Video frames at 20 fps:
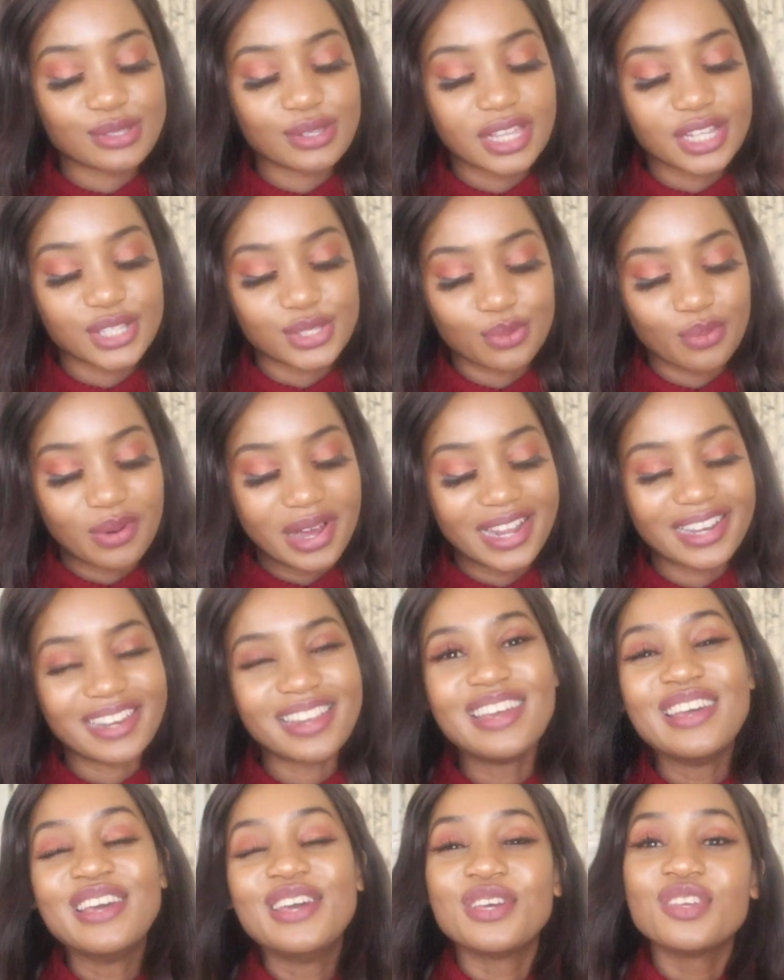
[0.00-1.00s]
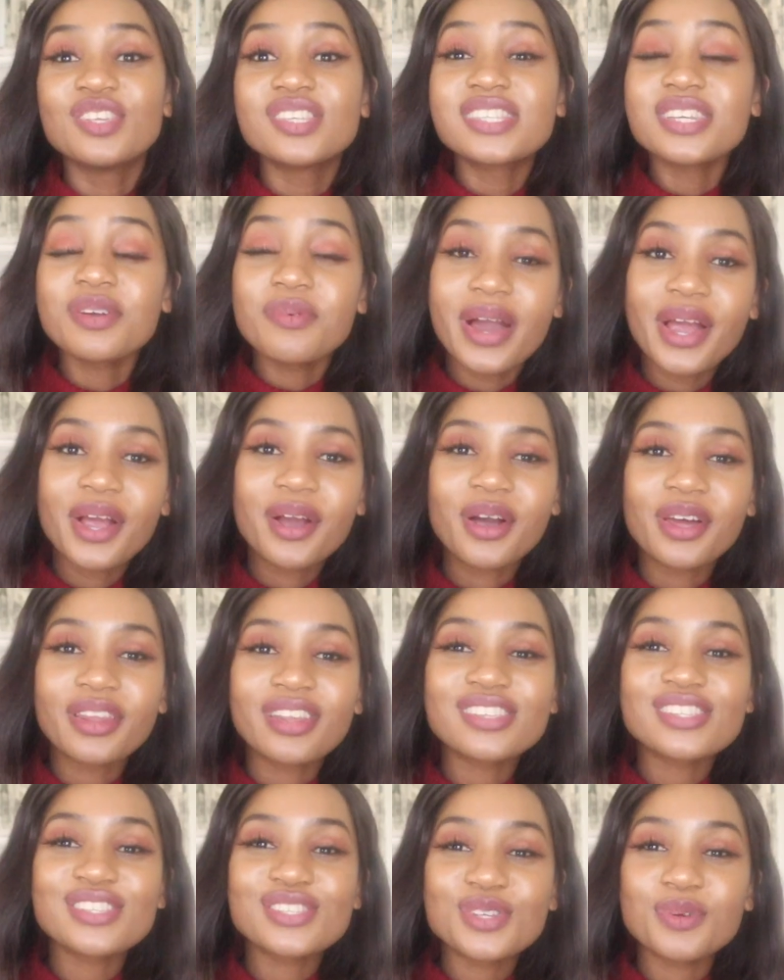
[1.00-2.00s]
So that's one. You see why I
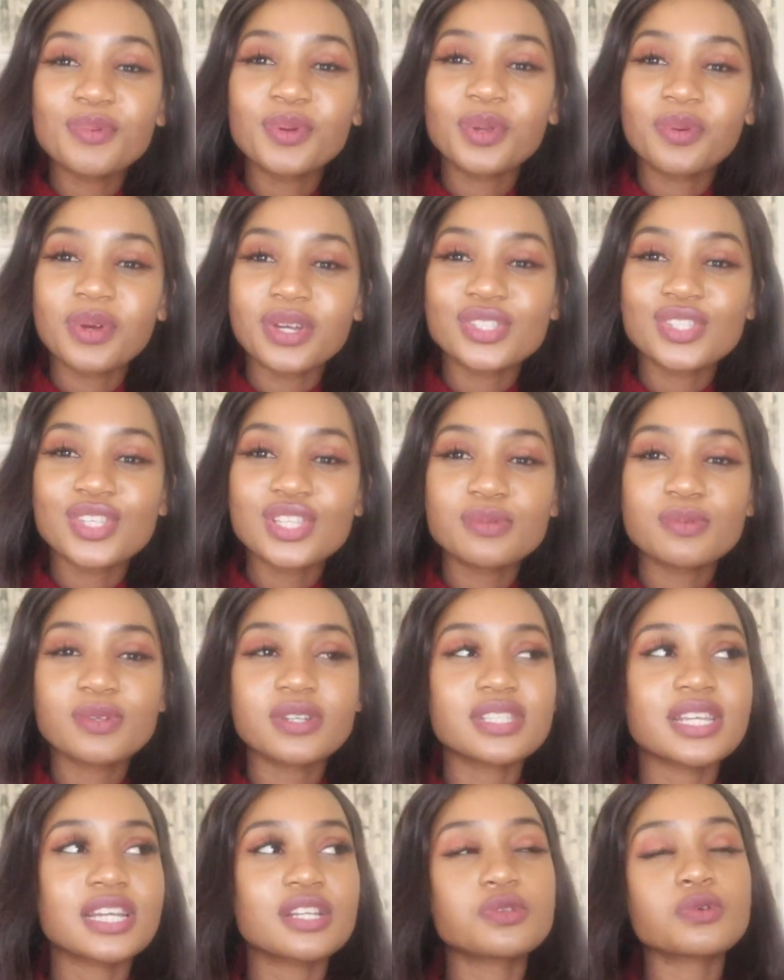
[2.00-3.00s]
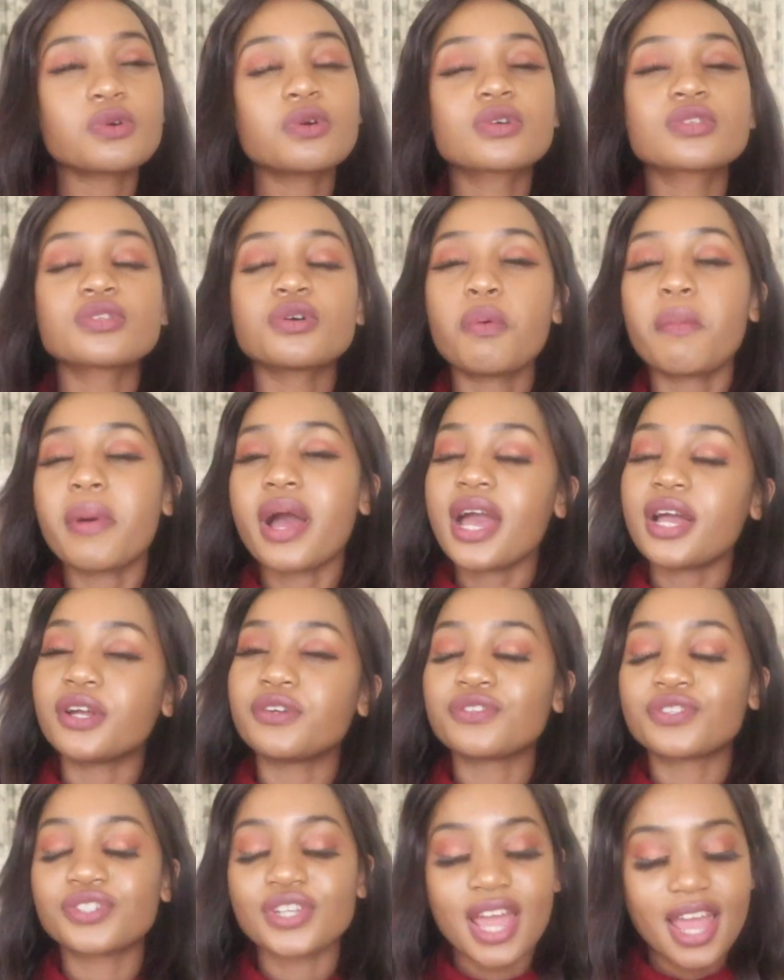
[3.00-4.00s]
can't answer so many questions because I talk so
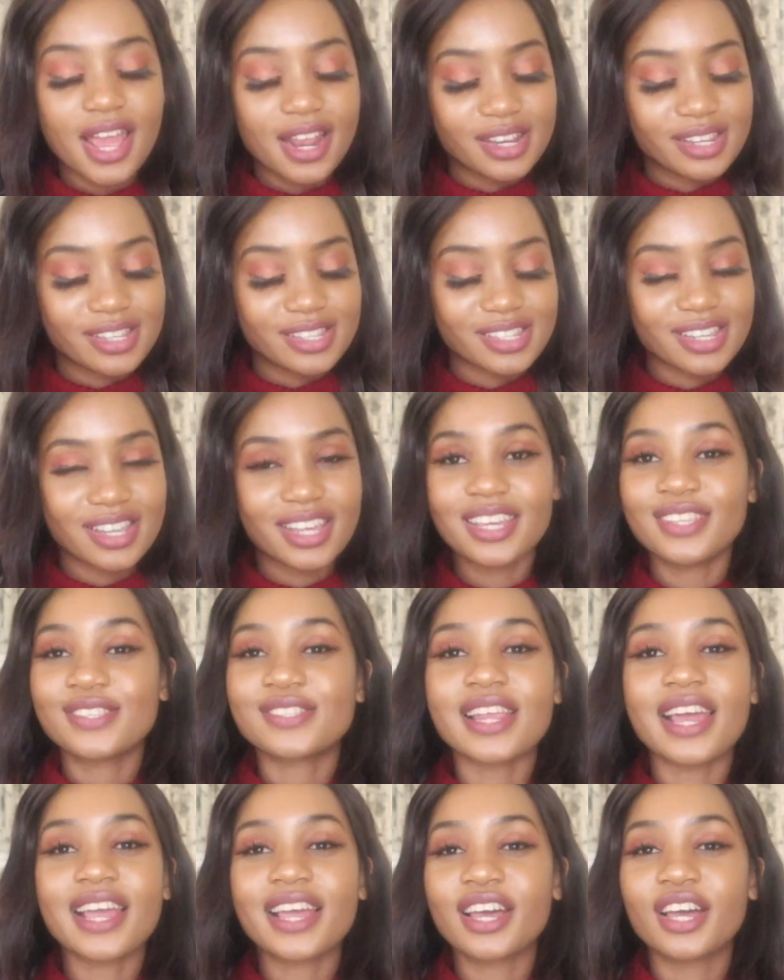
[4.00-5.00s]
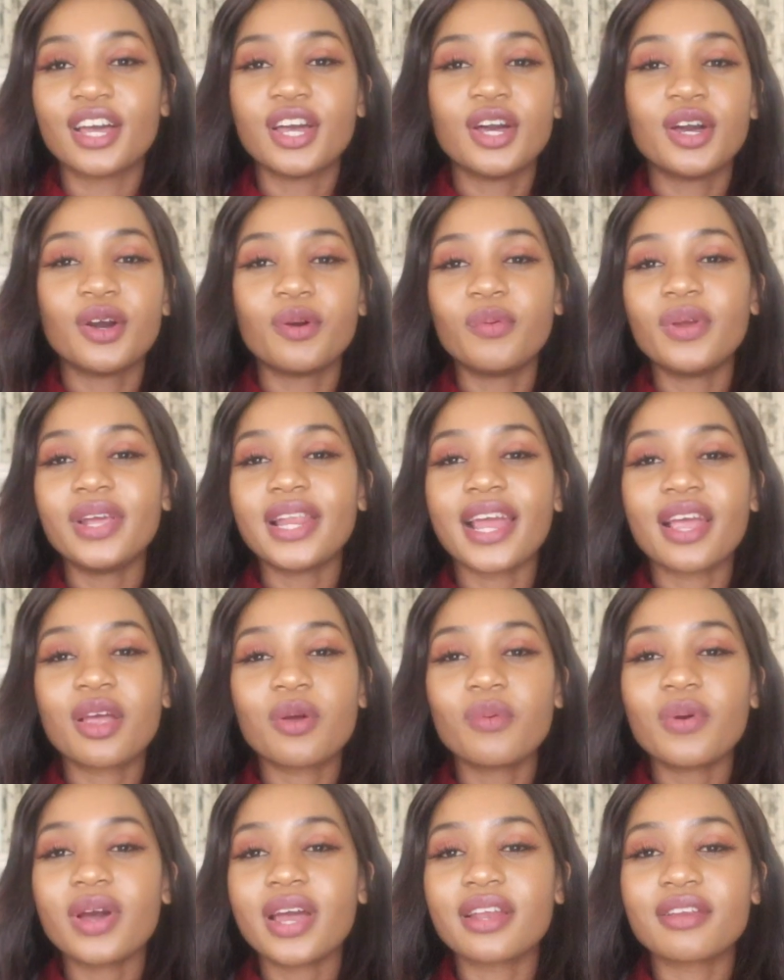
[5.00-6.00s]
much and it's like we're
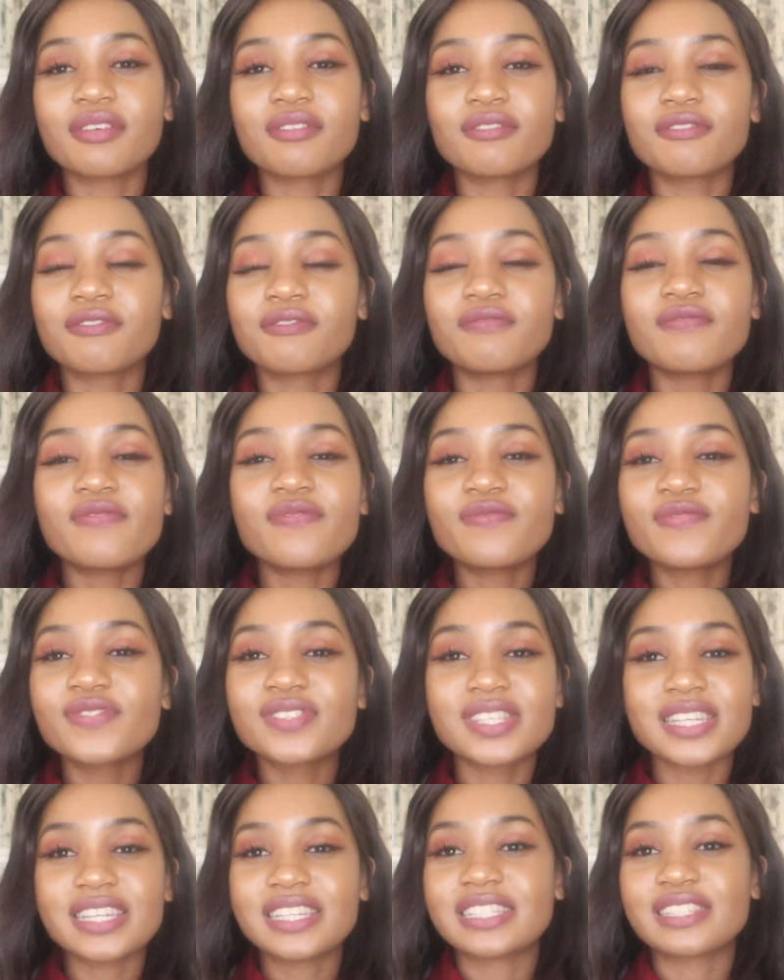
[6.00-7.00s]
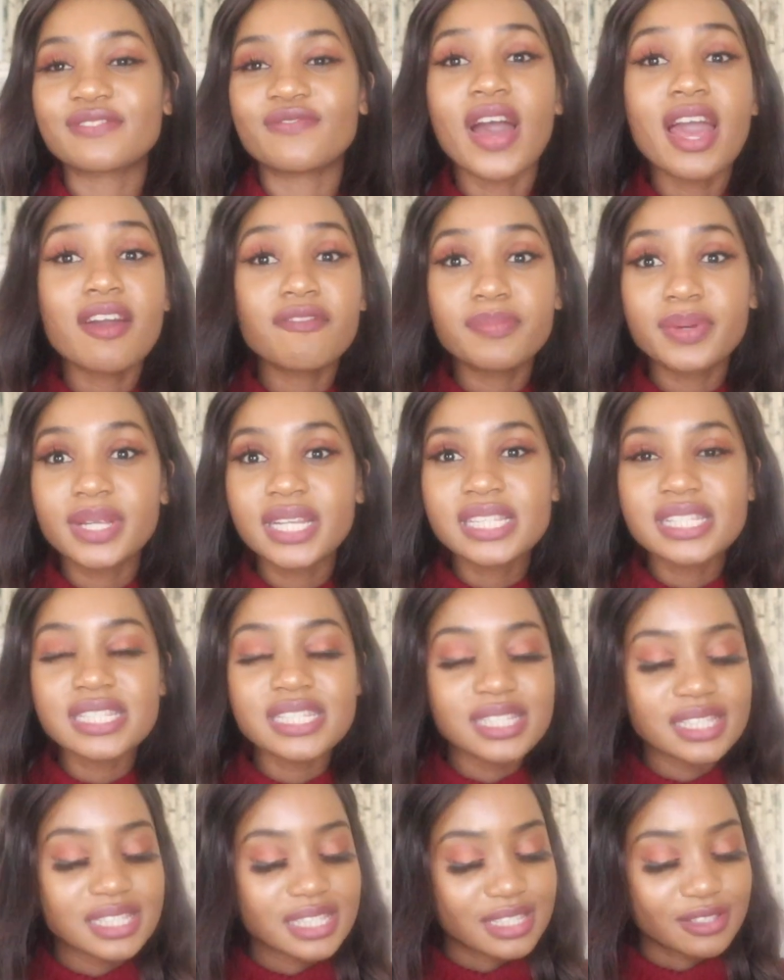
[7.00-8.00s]
like what six five minutes
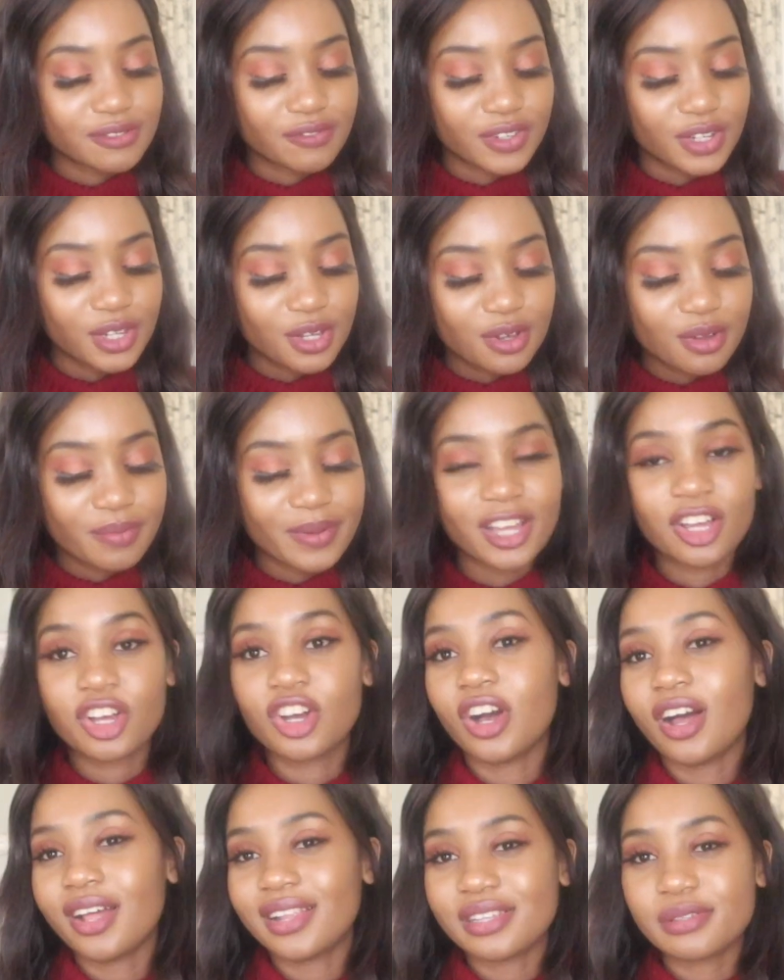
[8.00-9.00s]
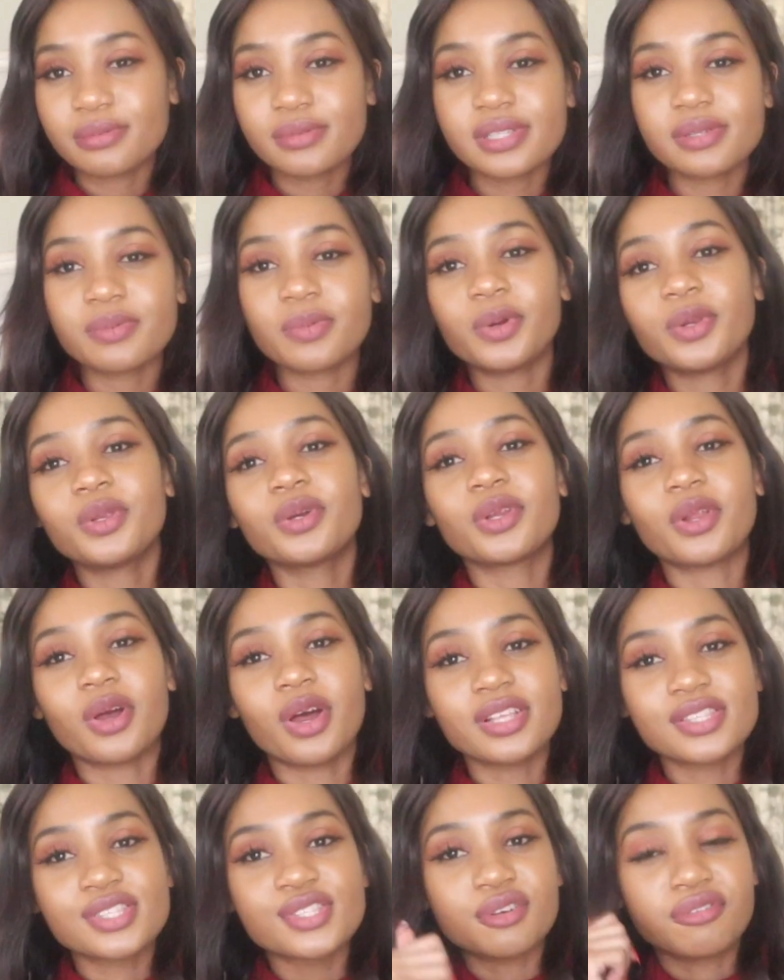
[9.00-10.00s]
into the video. My God, this means I'm only gonna
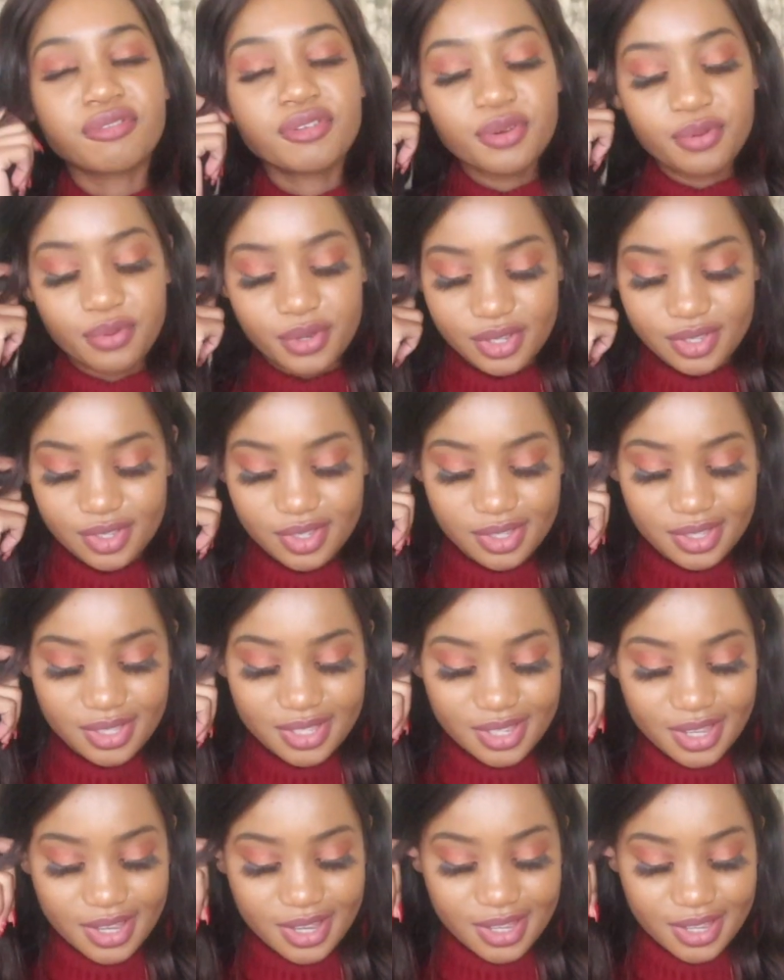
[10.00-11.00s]
answer a few questions.